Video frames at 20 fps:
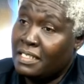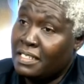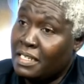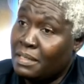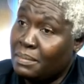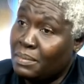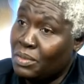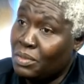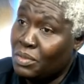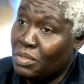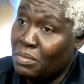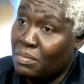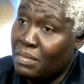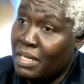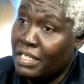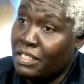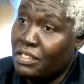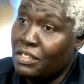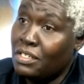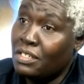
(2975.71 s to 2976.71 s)
It's able to
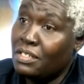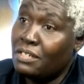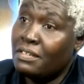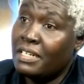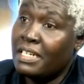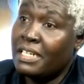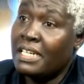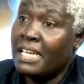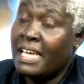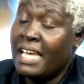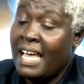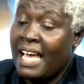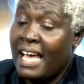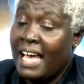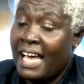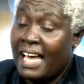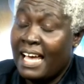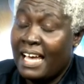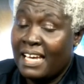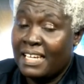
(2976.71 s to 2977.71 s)
make urine
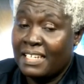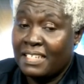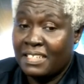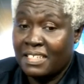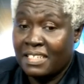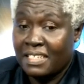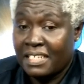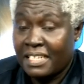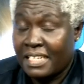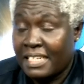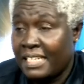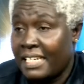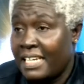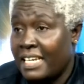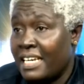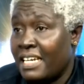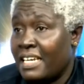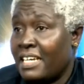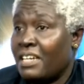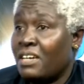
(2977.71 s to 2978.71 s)
and
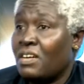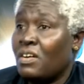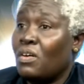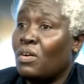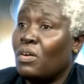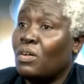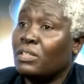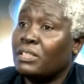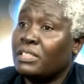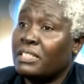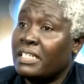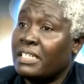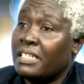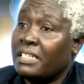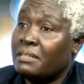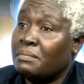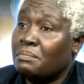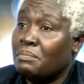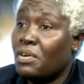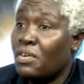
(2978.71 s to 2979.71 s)
clear all
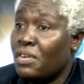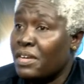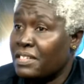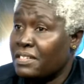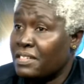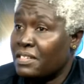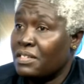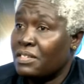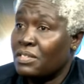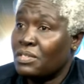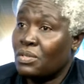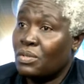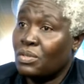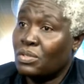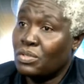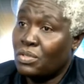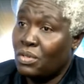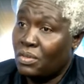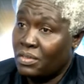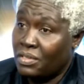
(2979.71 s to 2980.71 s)
the poisons
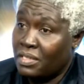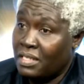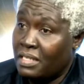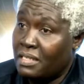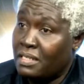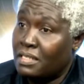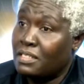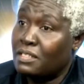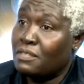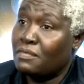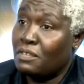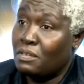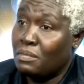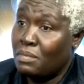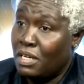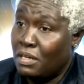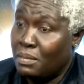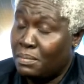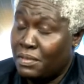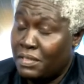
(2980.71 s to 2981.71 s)
or toxins
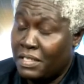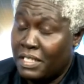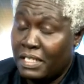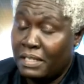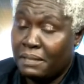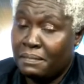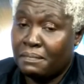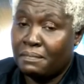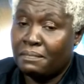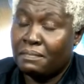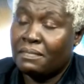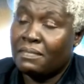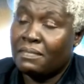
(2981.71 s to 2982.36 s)
from our body.